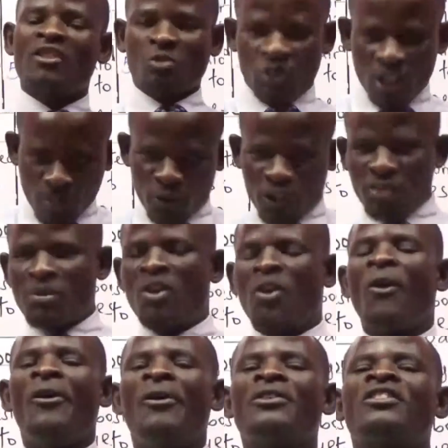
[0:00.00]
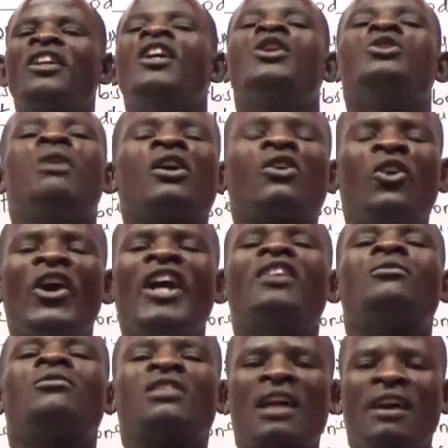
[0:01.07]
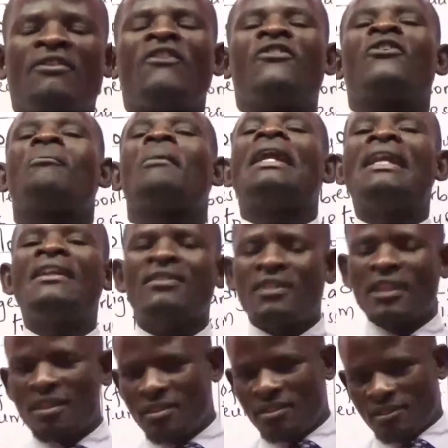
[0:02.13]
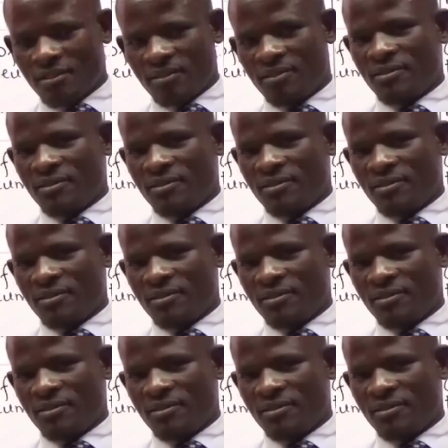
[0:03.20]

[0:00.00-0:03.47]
to the body because you are going to suffer from a disease